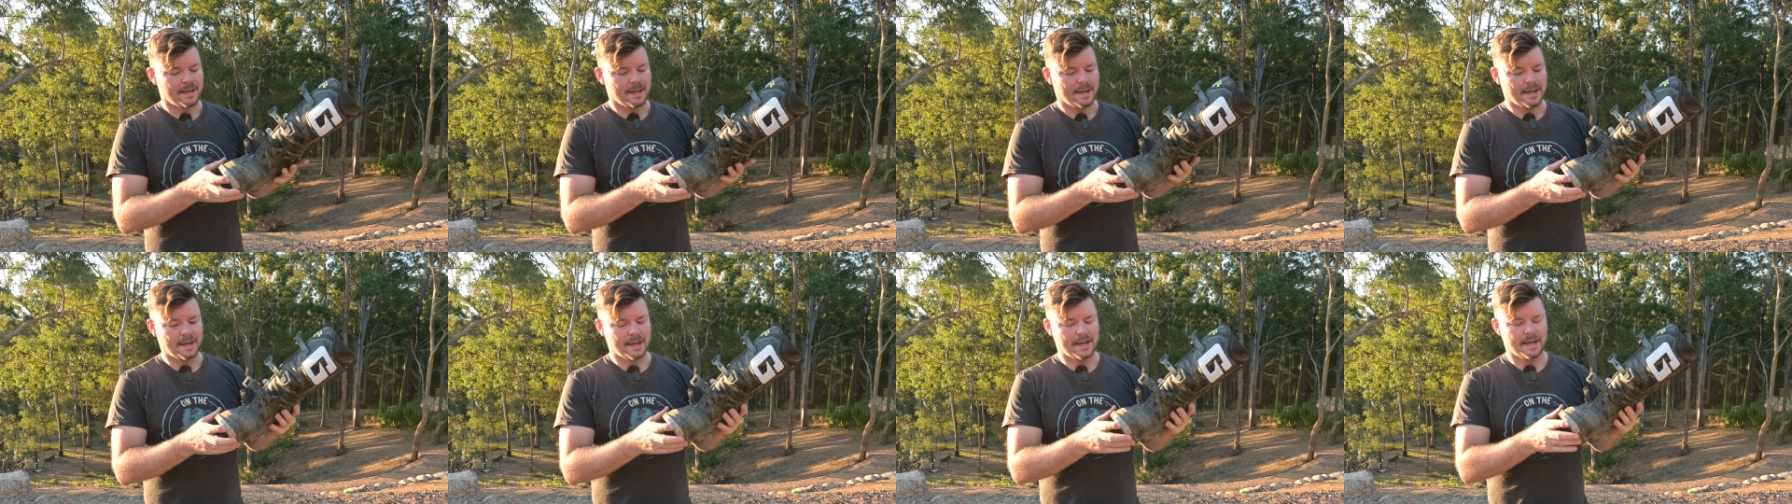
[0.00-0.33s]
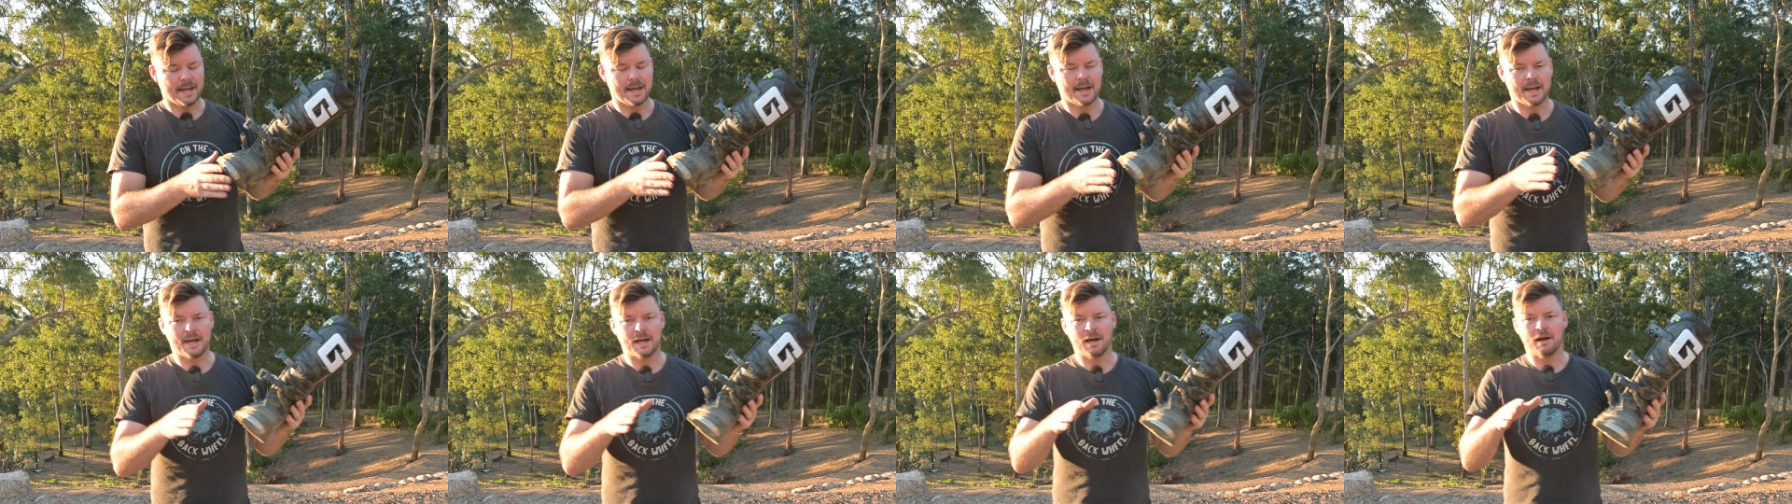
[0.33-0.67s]

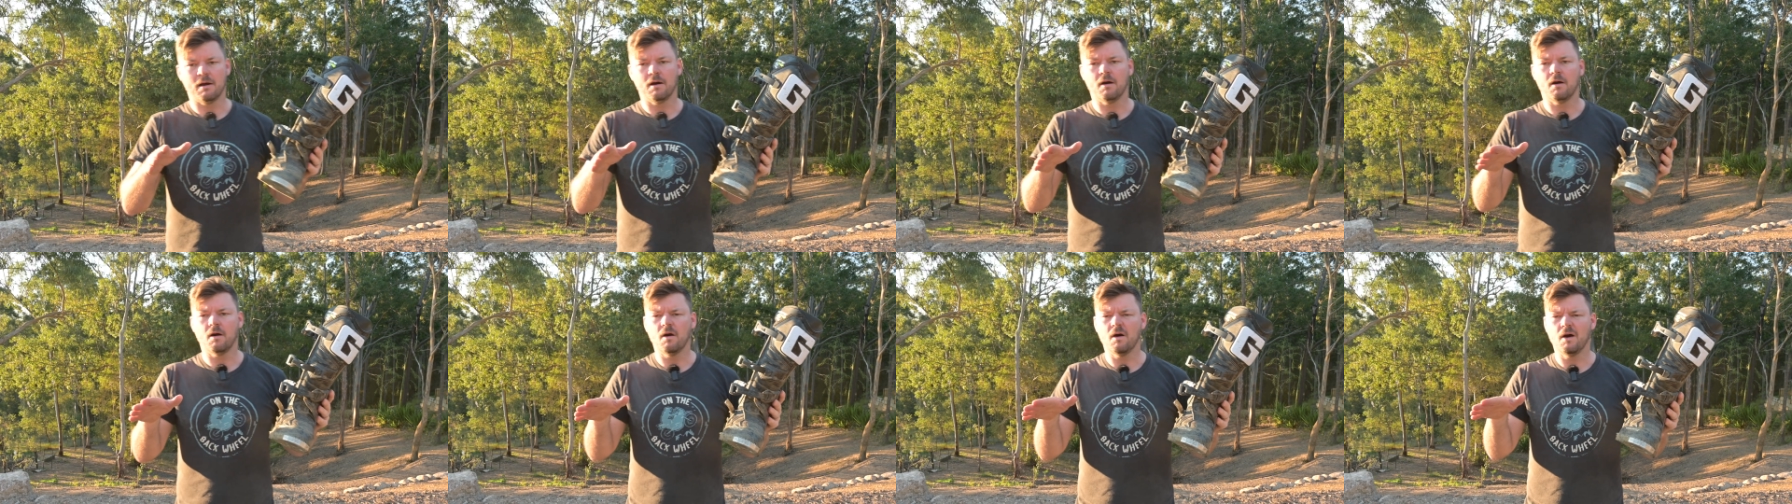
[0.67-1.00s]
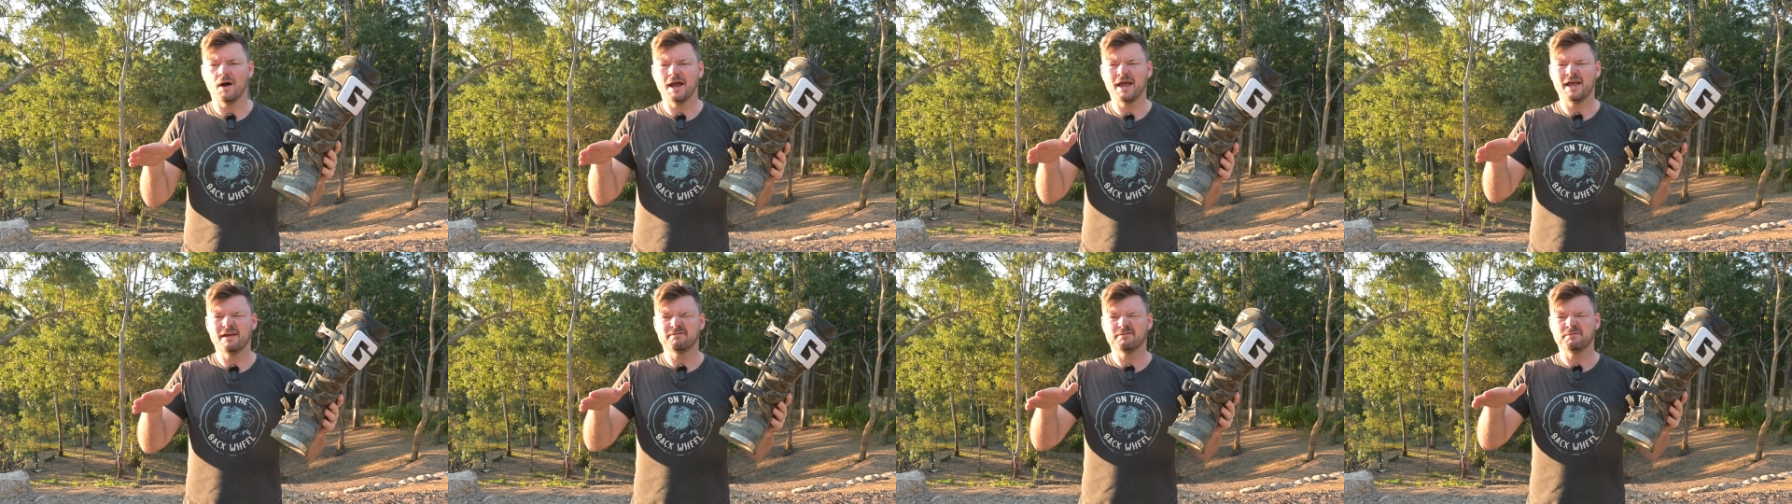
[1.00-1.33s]

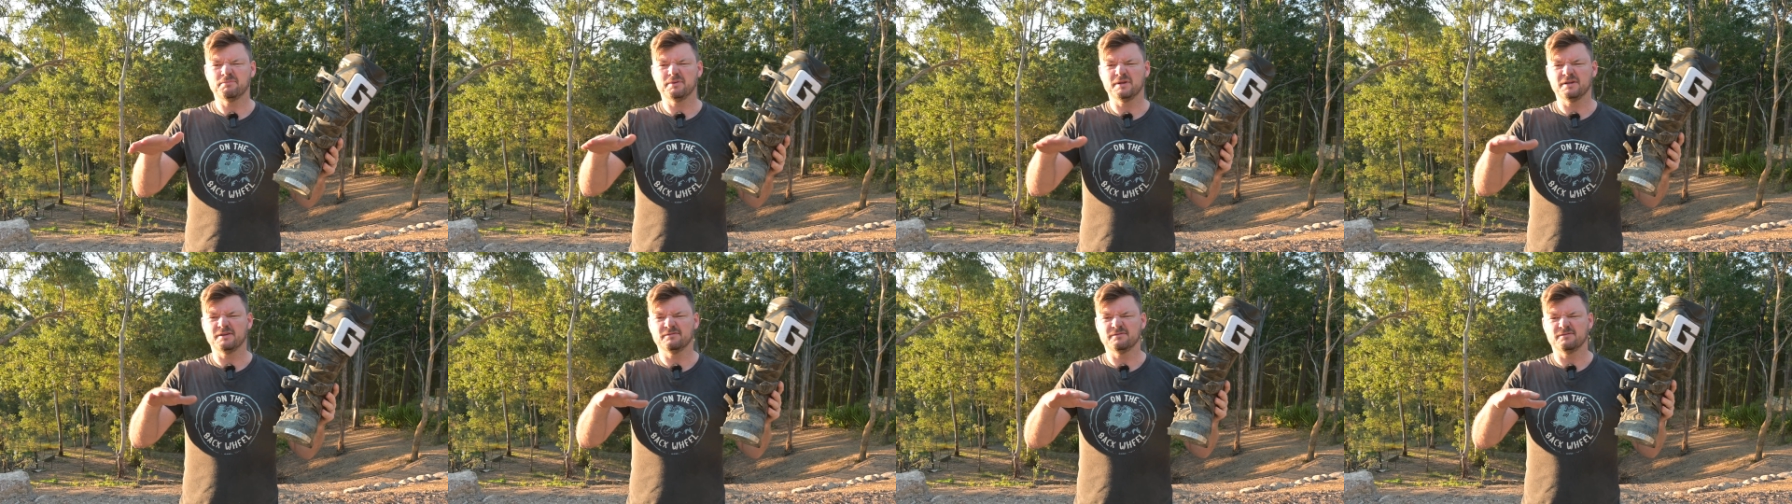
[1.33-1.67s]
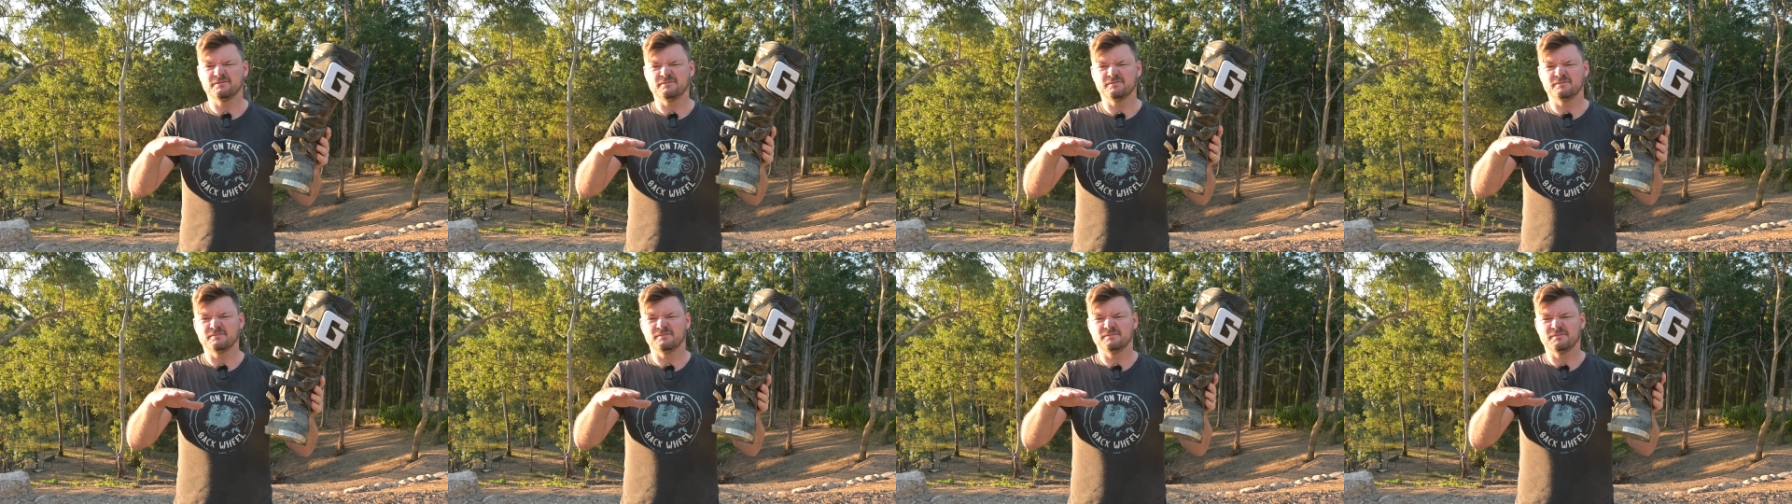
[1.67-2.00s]
I have a bit
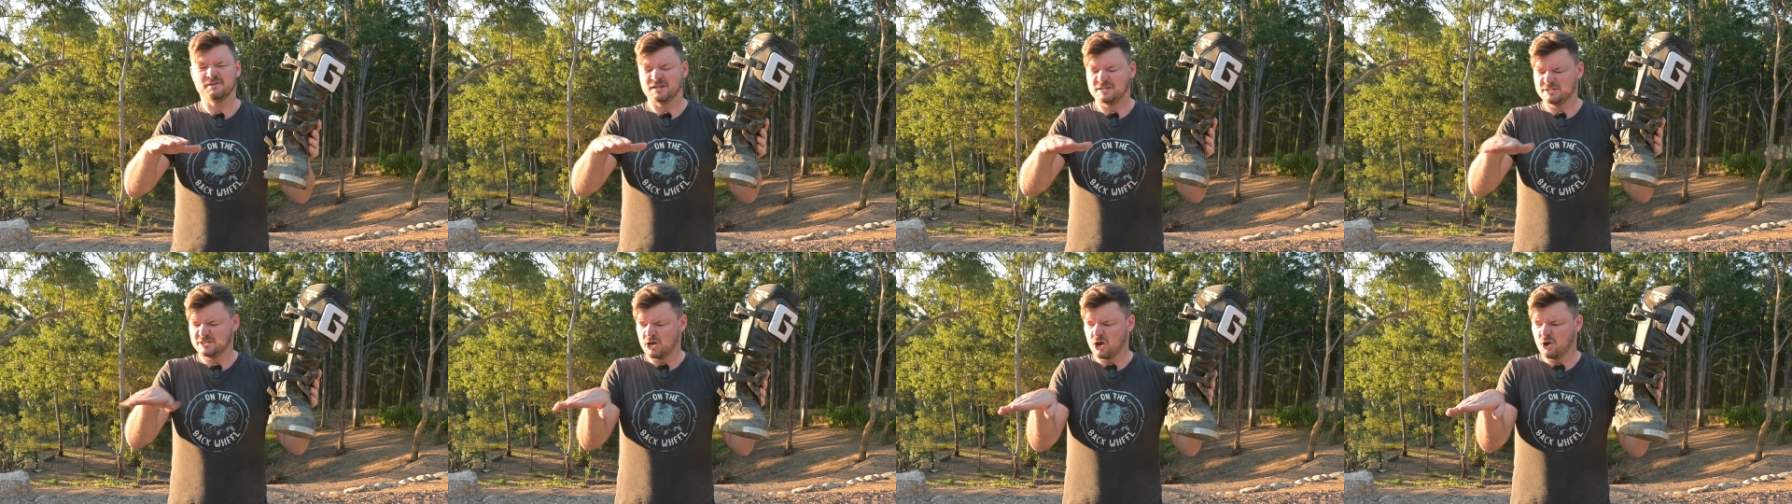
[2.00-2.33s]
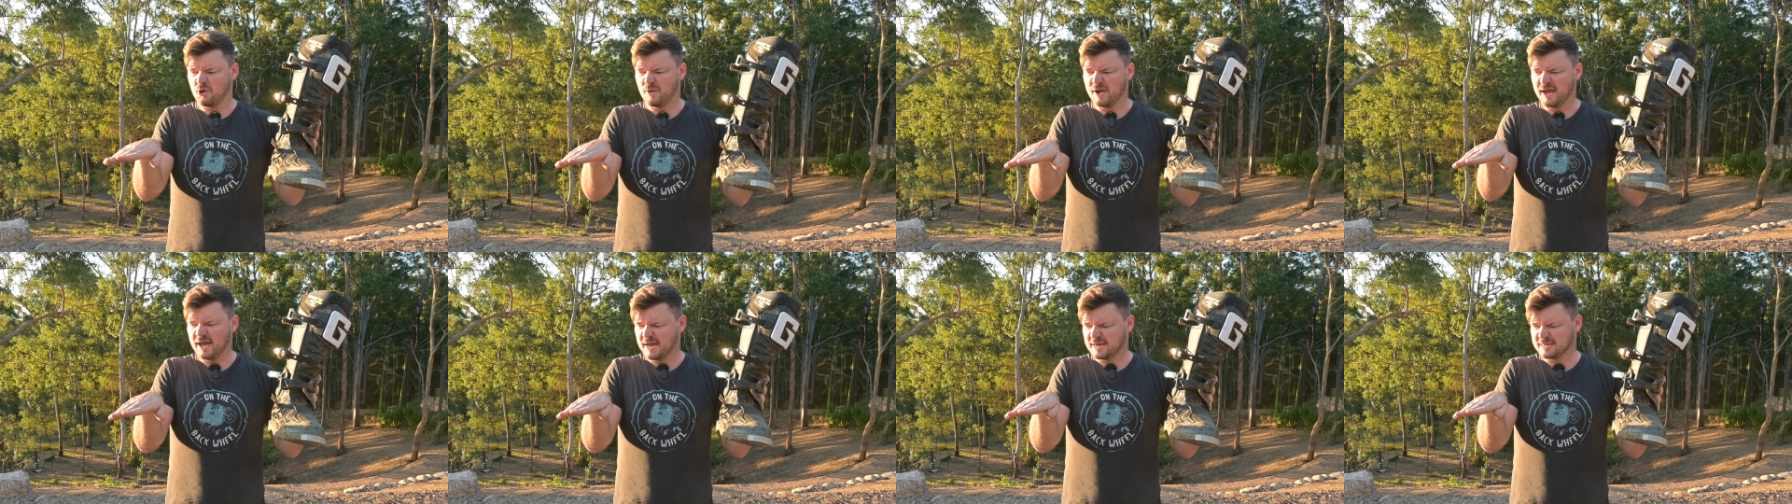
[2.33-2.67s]
of a
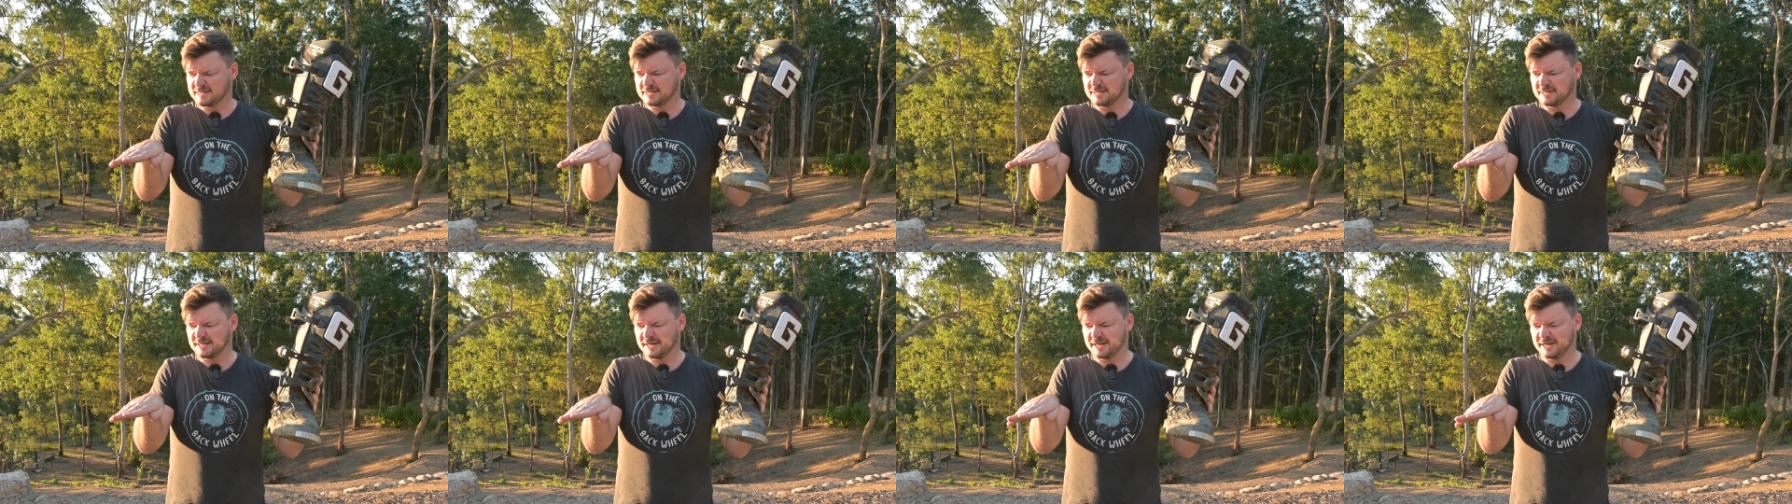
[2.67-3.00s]
toe out,